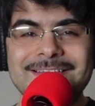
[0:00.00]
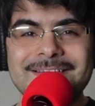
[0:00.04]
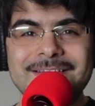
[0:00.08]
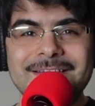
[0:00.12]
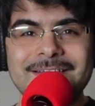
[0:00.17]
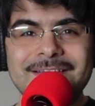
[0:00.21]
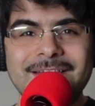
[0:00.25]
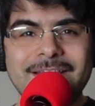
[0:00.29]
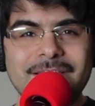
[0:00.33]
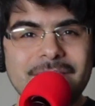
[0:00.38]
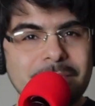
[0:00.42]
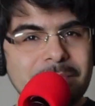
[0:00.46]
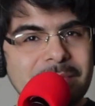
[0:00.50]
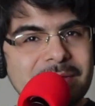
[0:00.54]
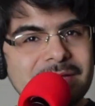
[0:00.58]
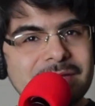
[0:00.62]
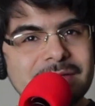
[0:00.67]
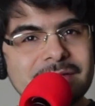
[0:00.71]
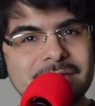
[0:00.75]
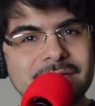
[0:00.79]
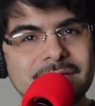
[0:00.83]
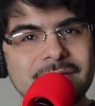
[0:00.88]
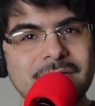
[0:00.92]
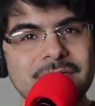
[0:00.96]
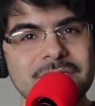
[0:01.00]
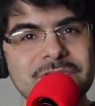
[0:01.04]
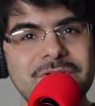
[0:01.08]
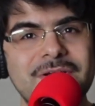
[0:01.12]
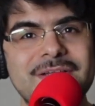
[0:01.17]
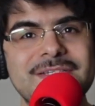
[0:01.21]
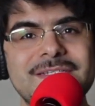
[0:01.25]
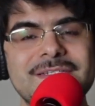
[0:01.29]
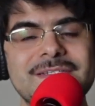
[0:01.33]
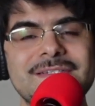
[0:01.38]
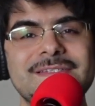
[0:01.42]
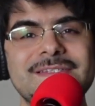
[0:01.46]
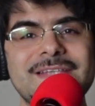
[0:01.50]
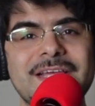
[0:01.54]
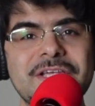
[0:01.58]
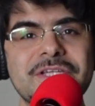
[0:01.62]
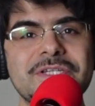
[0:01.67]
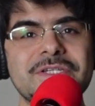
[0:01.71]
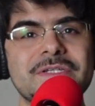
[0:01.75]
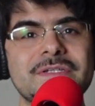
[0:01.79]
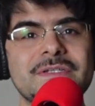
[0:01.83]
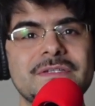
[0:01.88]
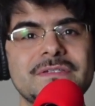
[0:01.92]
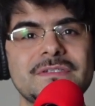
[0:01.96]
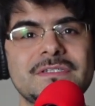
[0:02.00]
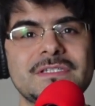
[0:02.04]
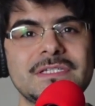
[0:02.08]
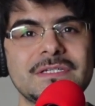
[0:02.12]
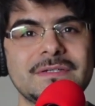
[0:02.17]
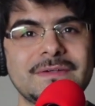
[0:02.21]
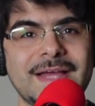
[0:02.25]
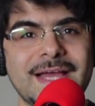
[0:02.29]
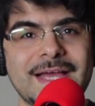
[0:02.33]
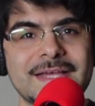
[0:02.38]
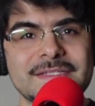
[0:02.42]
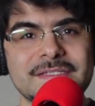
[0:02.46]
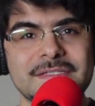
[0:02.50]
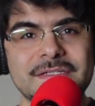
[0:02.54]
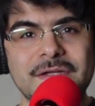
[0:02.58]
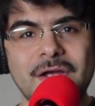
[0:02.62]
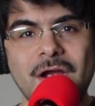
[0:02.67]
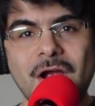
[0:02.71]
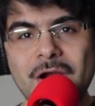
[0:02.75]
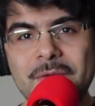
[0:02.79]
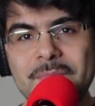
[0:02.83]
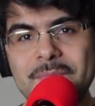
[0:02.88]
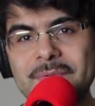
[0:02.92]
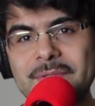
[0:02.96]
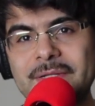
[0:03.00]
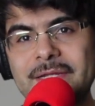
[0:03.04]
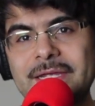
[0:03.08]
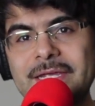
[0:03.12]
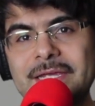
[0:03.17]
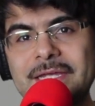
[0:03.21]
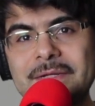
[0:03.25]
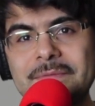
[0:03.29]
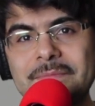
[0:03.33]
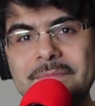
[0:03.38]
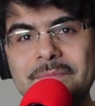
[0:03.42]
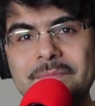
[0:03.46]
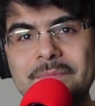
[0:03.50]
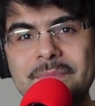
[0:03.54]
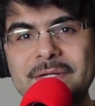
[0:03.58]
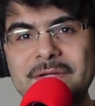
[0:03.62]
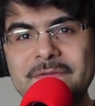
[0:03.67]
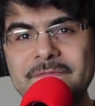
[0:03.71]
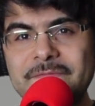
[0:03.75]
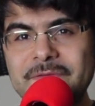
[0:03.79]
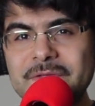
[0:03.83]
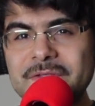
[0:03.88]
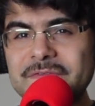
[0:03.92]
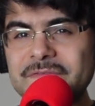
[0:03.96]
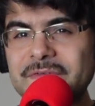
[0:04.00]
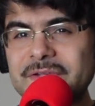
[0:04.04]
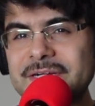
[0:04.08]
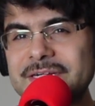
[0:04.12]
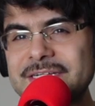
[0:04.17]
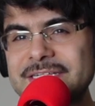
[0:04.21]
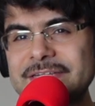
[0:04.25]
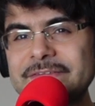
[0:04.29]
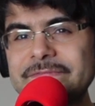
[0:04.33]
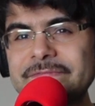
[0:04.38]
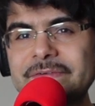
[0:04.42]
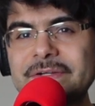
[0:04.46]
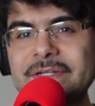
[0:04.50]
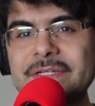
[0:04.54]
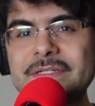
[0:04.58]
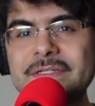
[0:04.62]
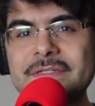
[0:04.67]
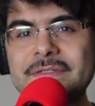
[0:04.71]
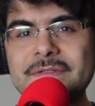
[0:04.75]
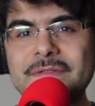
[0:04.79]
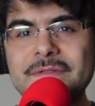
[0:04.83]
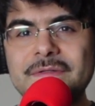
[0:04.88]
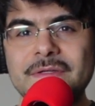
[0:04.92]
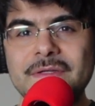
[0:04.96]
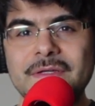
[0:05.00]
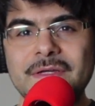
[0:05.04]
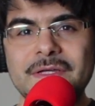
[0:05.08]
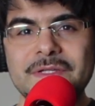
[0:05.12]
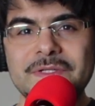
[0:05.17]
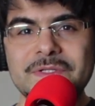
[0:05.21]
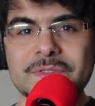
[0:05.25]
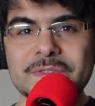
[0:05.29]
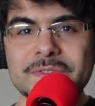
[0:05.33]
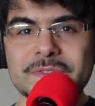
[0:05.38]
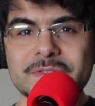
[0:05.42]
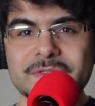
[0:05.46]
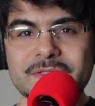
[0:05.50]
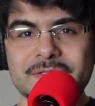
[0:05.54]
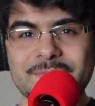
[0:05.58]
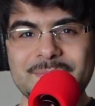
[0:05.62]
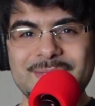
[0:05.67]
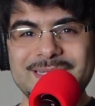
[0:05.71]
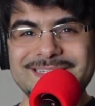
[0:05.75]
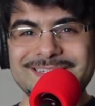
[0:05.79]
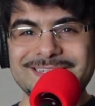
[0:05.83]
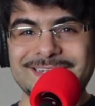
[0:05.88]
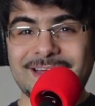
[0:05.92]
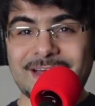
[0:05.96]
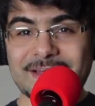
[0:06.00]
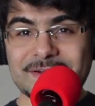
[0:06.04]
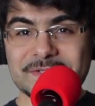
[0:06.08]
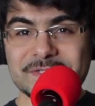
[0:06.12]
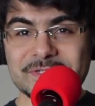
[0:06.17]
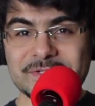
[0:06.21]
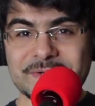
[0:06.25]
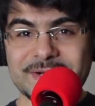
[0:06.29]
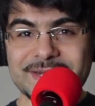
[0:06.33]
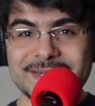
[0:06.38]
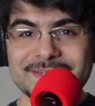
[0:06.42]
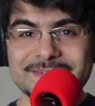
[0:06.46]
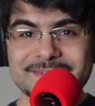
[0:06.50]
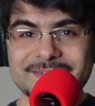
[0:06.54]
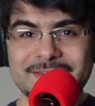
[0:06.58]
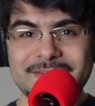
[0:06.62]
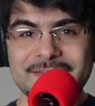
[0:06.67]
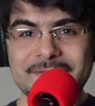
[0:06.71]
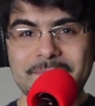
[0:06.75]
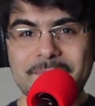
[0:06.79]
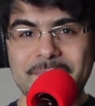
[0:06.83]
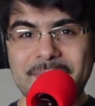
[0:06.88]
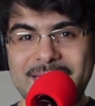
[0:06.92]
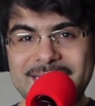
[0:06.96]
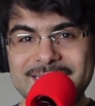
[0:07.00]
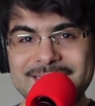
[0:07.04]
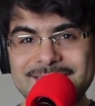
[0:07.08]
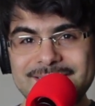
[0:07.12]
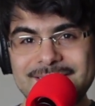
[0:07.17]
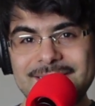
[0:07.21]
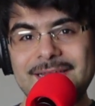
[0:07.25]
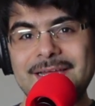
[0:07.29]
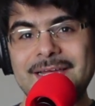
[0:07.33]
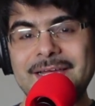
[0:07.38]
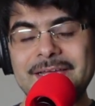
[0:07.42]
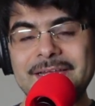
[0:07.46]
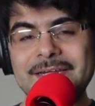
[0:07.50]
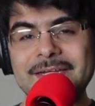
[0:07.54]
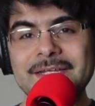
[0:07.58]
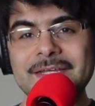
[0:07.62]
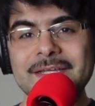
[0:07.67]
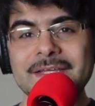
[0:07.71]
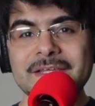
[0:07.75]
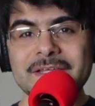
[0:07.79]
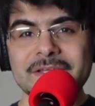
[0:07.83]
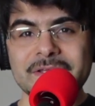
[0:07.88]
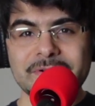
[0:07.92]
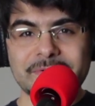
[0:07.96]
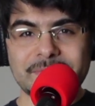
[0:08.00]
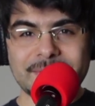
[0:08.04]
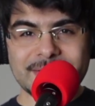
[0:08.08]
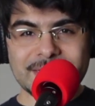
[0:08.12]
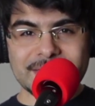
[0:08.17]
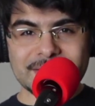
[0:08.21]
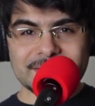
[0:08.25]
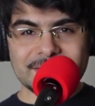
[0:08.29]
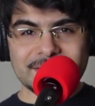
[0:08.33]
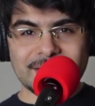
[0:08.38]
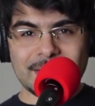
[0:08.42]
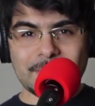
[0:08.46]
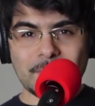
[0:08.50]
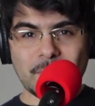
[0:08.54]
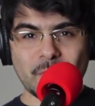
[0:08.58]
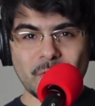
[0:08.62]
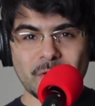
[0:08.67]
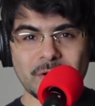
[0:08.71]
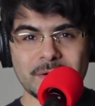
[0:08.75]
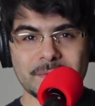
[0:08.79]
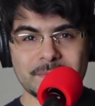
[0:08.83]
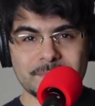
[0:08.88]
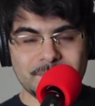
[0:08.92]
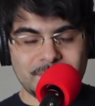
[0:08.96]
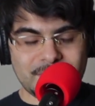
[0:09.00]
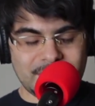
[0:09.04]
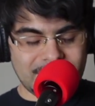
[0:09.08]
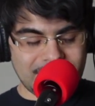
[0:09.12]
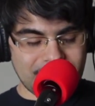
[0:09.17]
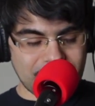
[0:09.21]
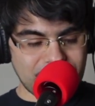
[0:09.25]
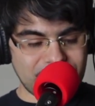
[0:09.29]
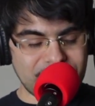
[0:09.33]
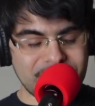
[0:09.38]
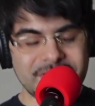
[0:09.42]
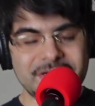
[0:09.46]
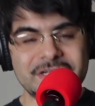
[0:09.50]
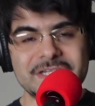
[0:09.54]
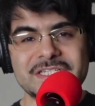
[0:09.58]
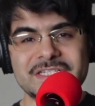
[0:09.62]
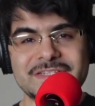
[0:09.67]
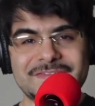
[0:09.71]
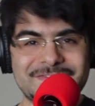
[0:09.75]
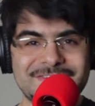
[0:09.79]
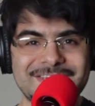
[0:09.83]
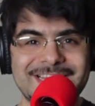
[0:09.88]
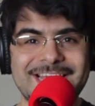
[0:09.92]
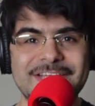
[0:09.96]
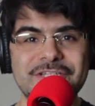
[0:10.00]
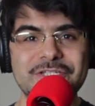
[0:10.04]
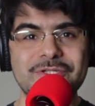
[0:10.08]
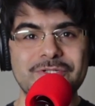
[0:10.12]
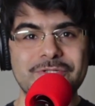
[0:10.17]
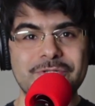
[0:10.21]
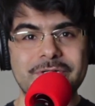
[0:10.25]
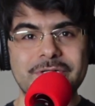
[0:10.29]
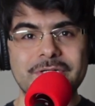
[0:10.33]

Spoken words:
Now, the big contrasting section still has the harp playing, but it feels very different due to the pizzicato strings and the bass line, creating a more kind of percussive texture.